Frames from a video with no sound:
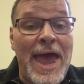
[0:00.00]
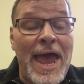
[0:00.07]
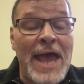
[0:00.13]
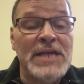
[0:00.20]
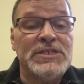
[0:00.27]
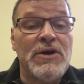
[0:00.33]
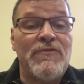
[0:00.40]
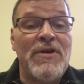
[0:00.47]

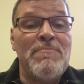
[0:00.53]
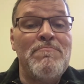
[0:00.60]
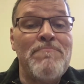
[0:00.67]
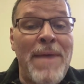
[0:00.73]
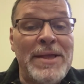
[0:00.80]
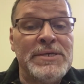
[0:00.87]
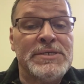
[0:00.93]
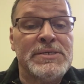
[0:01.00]
is of
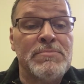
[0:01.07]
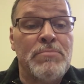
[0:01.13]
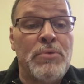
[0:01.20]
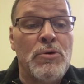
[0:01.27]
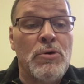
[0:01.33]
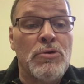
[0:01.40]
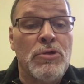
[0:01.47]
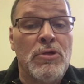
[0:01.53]
immense
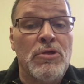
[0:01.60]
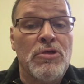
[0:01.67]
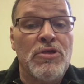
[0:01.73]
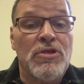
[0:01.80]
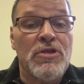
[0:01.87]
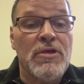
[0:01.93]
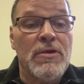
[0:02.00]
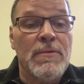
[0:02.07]

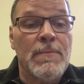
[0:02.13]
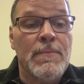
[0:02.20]
importance.